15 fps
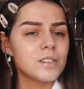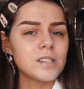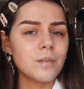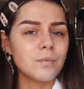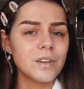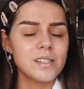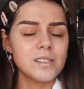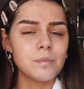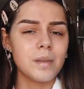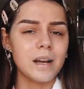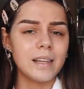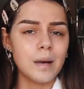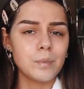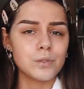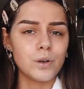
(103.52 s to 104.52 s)
some reason,
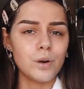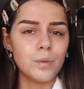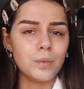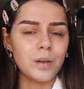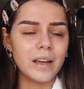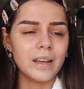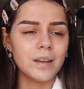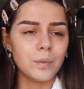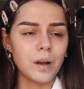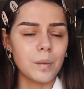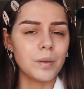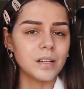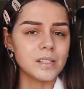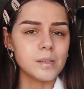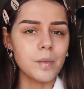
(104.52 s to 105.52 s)
my laptop, like when I
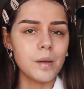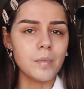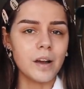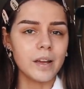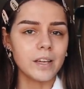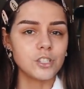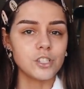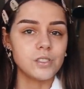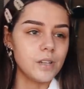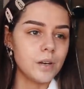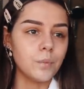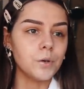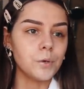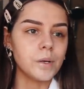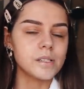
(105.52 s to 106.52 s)
plugged in my mic, it just
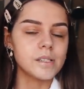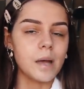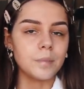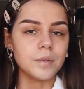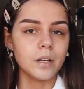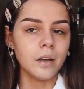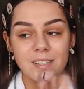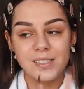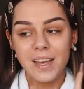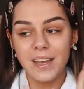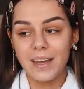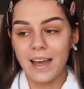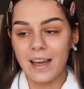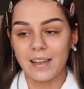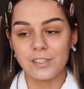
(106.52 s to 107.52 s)
didn't want to accept it.
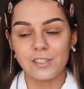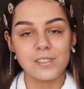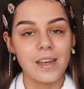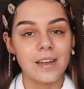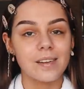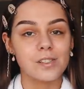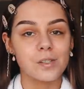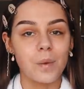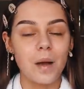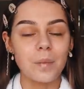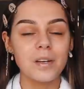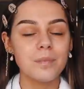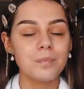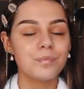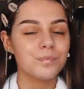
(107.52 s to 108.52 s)
Skincare, let's just get into it. I'm
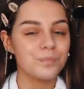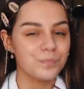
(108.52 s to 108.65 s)
gonna...